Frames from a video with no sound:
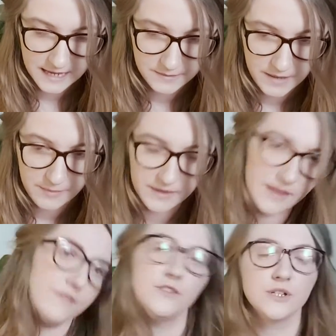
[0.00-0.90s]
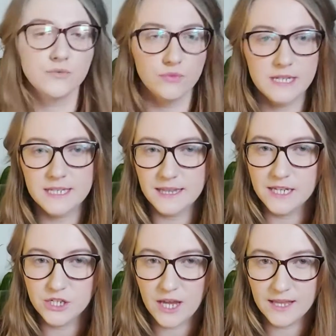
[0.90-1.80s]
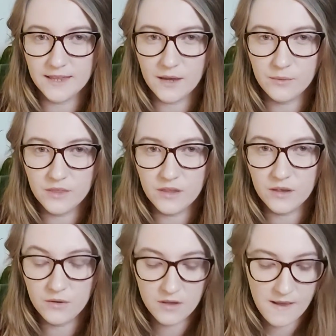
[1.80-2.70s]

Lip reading: and maybe they've just recently shared that with you.